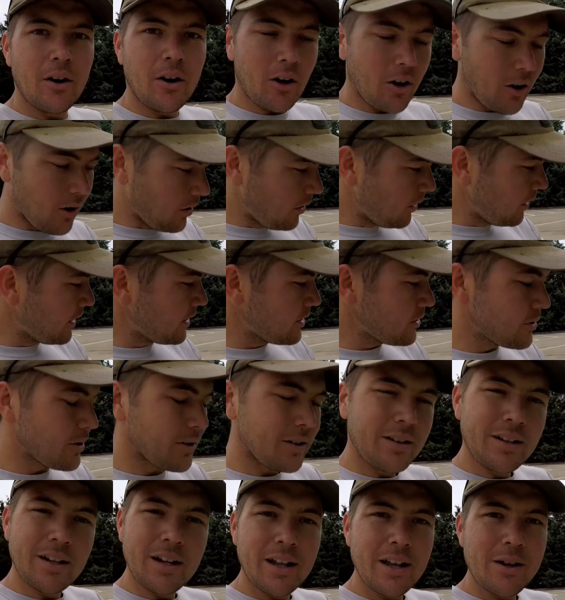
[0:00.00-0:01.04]
all
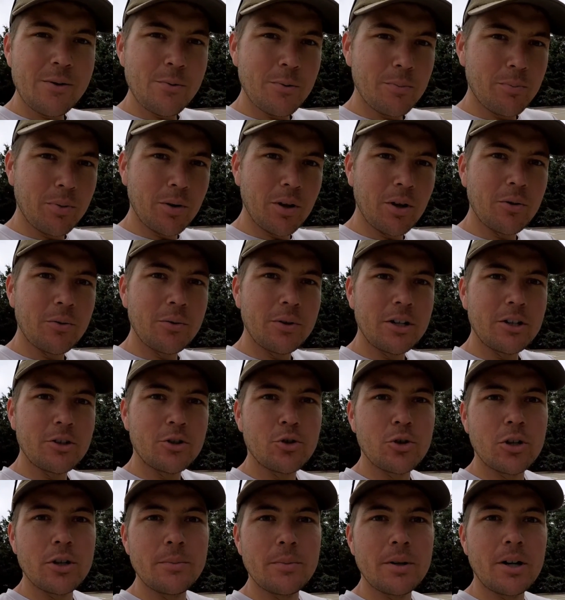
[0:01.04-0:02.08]
electric today with blowing and
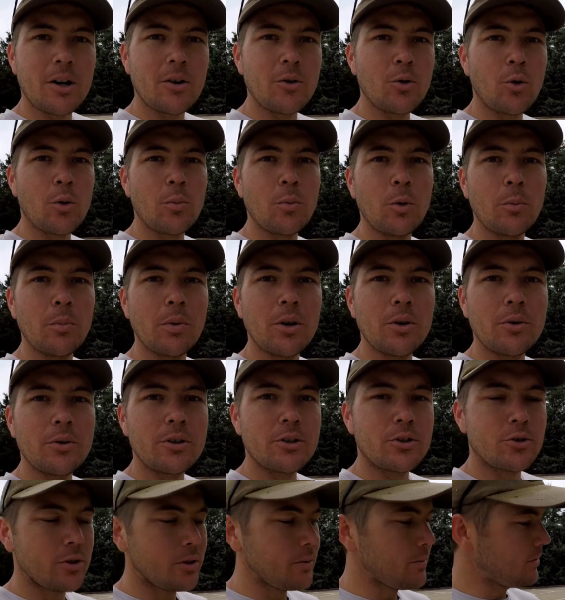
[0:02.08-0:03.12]
trimming, our normal blowing
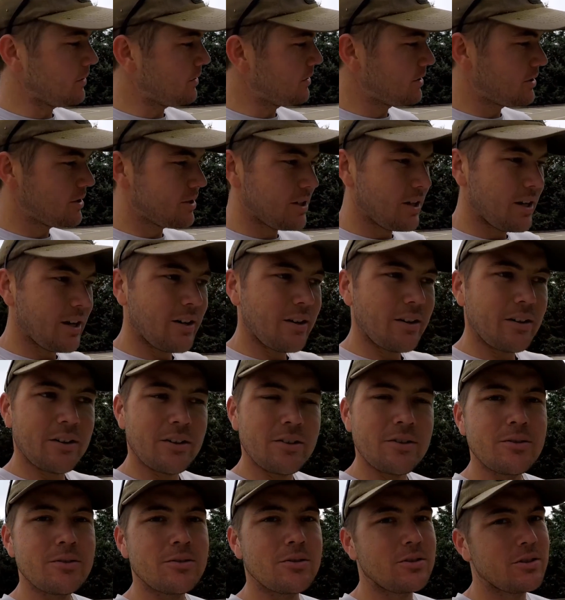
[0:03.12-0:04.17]
and trimming. Let's see how it
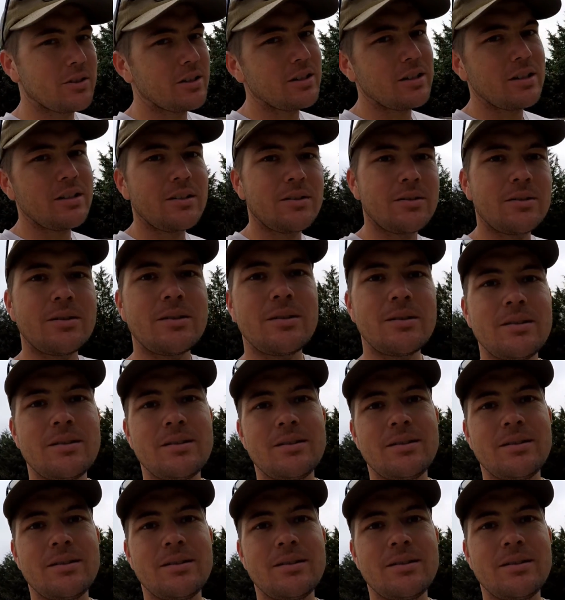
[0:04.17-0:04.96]
goes. Let's get into it.